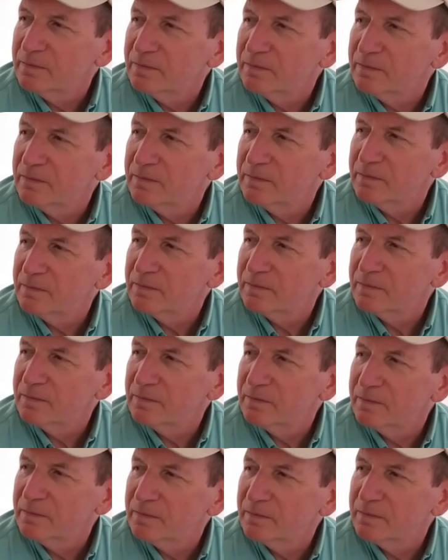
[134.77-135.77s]

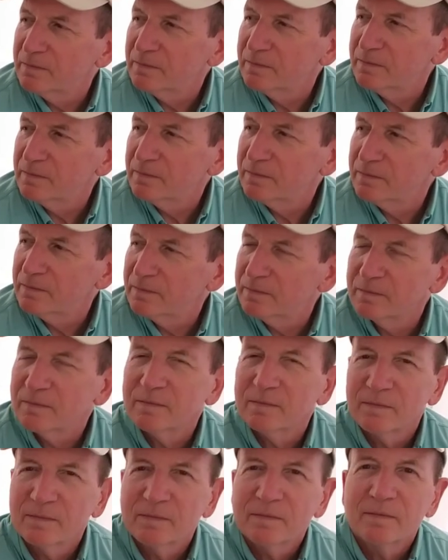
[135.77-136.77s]

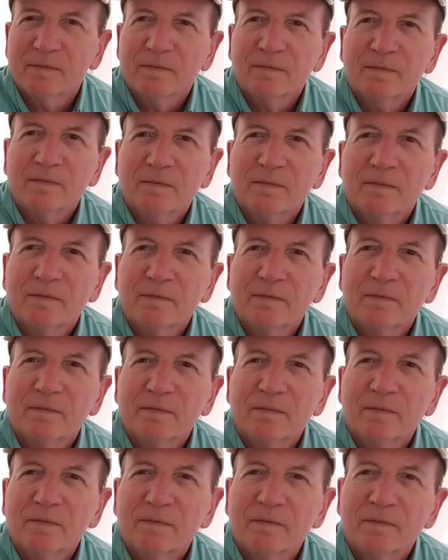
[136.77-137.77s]

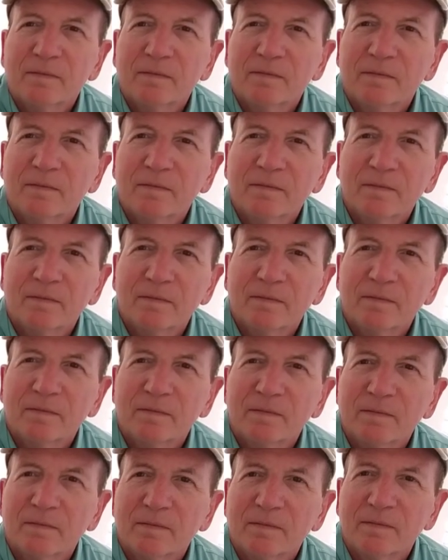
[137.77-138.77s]

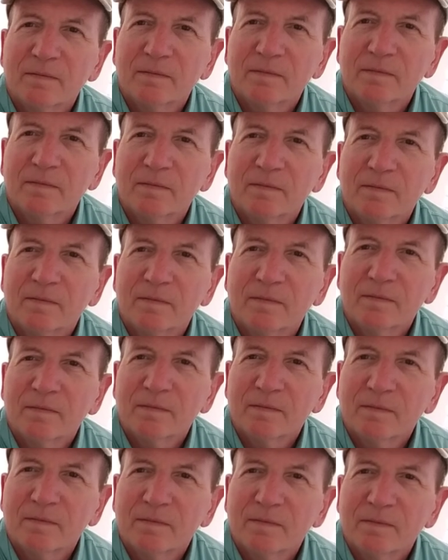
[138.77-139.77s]

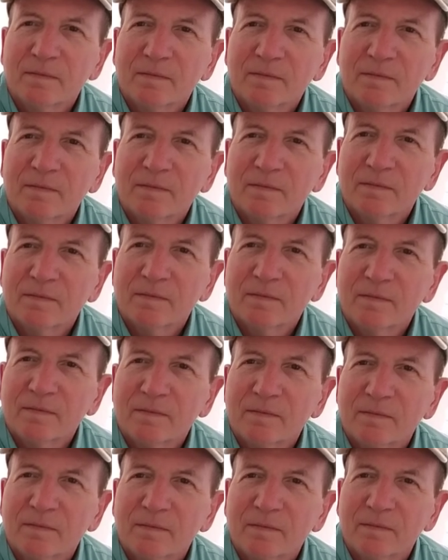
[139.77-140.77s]

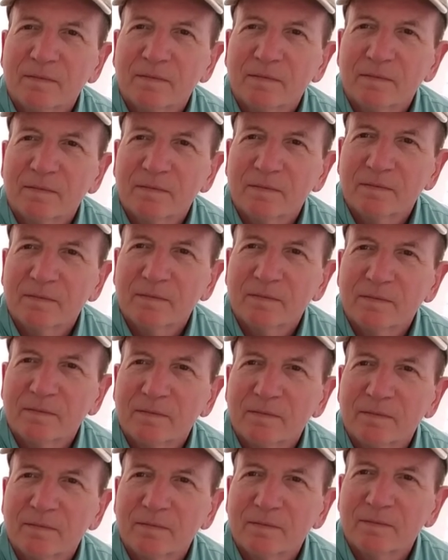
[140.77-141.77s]

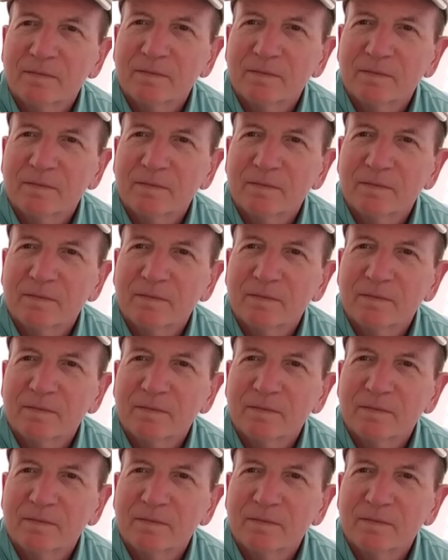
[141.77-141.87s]
(not speaking)